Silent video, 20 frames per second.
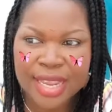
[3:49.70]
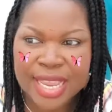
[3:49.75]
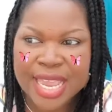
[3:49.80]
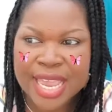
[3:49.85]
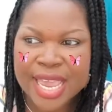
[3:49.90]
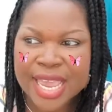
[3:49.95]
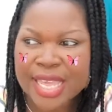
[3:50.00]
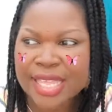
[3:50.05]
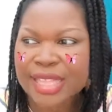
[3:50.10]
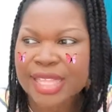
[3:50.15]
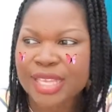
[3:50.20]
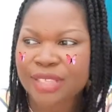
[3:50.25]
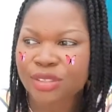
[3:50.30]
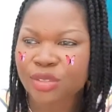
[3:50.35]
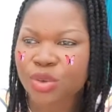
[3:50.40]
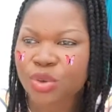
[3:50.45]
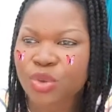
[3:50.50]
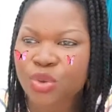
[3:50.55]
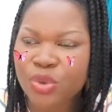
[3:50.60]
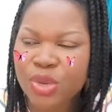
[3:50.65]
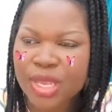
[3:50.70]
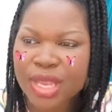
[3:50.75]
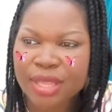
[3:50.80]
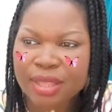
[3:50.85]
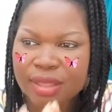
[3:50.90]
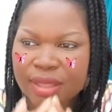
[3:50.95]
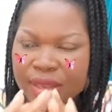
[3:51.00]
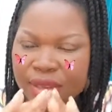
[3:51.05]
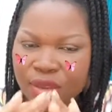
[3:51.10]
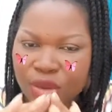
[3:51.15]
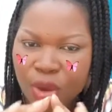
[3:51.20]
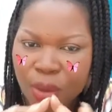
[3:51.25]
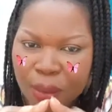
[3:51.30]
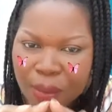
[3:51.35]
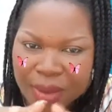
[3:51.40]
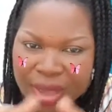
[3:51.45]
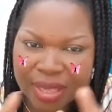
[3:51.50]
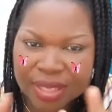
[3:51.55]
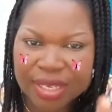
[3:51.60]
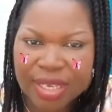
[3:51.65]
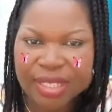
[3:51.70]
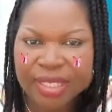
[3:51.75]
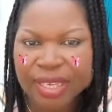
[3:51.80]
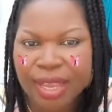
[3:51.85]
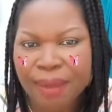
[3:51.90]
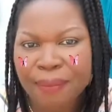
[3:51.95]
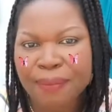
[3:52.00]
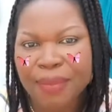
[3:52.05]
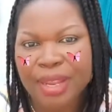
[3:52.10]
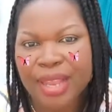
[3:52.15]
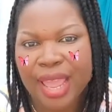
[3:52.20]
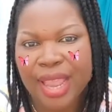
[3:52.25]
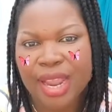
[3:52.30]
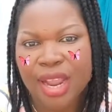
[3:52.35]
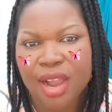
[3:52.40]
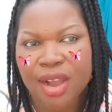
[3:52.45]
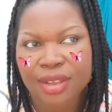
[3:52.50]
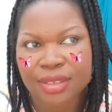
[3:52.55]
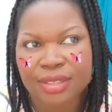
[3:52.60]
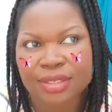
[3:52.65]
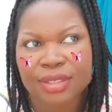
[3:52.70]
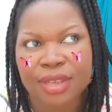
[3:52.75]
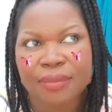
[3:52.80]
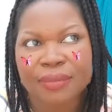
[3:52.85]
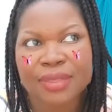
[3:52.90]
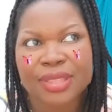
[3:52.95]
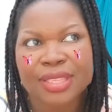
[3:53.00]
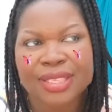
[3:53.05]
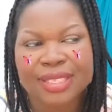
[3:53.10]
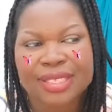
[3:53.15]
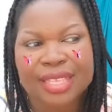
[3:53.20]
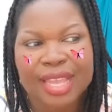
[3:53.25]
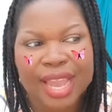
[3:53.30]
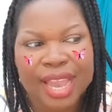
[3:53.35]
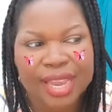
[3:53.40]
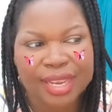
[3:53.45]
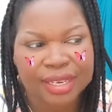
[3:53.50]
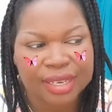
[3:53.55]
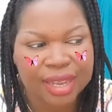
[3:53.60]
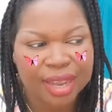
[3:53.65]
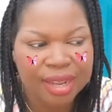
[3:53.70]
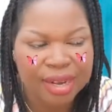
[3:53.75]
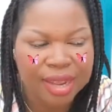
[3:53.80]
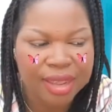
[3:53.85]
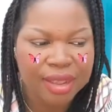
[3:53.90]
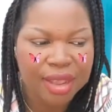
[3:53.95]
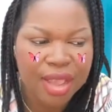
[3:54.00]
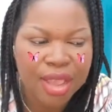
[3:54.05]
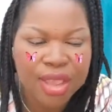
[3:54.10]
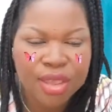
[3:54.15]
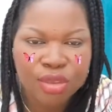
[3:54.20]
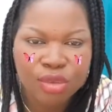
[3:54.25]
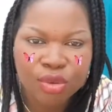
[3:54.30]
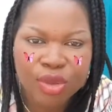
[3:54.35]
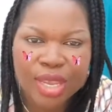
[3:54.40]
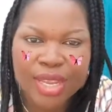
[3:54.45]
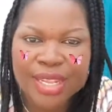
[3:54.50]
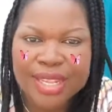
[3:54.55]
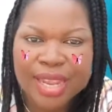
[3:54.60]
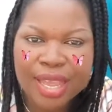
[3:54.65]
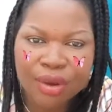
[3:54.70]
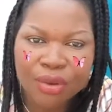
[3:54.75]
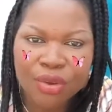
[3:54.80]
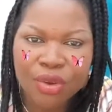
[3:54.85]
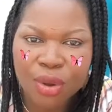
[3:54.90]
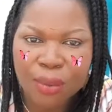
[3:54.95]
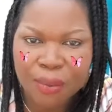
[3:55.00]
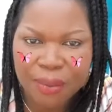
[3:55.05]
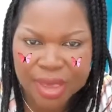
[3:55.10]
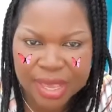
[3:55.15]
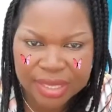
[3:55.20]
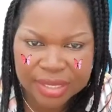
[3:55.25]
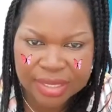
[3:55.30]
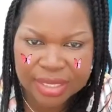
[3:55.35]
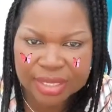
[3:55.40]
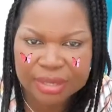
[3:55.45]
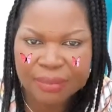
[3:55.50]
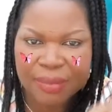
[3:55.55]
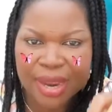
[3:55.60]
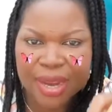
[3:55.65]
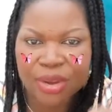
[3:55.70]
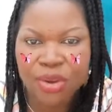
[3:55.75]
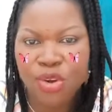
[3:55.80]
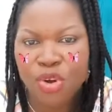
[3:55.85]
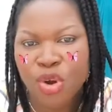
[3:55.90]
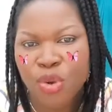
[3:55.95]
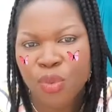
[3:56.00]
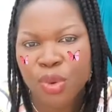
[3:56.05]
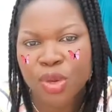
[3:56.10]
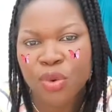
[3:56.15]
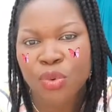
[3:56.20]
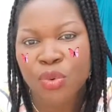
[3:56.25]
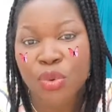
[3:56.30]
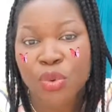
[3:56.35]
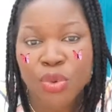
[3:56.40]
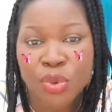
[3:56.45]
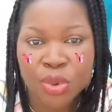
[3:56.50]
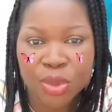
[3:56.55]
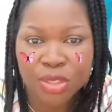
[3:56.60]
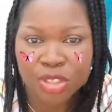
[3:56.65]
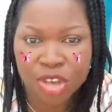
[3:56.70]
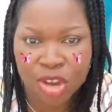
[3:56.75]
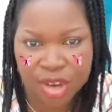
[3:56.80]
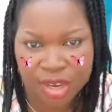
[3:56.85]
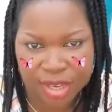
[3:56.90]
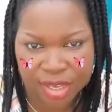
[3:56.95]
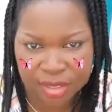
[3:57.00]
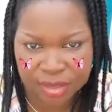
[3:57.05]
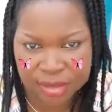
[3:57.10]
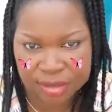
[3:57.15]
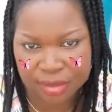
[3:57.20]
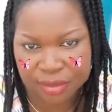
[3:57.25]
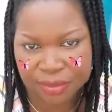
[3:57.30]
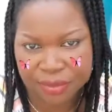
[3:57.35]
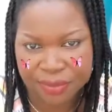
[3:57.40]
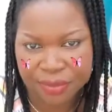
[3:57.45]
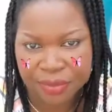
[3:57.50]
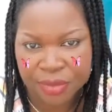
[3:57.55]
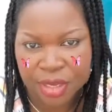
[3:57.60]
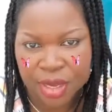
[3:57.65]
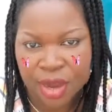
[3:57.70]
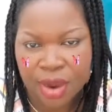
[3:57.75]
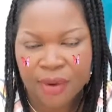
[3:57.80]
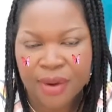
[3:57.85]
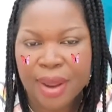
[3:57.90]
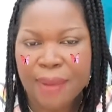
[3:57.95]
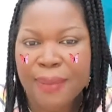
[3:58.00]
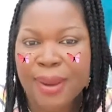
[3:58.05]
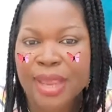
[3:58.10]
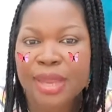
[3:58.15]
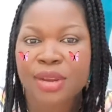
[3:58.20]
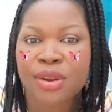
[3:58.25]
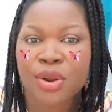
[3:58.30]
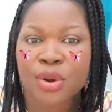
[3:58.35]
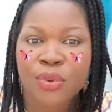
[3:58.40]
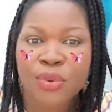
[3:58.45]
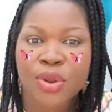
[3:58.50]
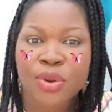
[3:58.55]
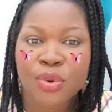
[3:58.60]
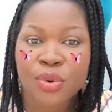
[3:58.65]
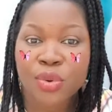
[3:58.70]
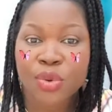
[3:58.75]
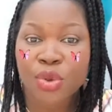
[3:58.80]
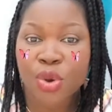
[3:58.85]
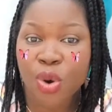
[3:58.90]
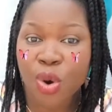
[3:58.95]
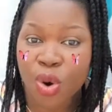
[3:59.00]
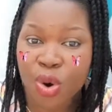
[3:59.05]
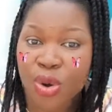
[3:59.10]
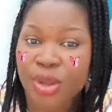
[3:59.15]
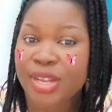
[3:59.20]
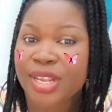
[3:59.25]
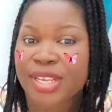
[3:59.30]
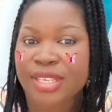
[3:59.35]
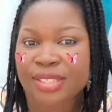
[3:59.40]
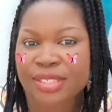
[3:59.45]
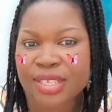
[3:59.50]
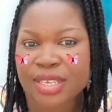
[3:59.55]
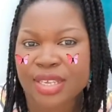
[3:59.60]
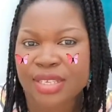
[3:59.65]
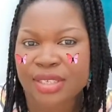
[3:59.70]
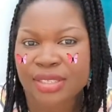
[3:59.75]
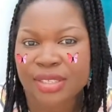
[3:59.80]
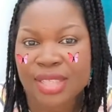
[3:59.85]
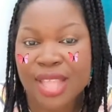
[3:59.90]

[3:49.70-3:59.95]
And then so you can, your message can be like custom design. Like, you can nail your message by knowing who you're talking to, all right? By knowing who your audience is.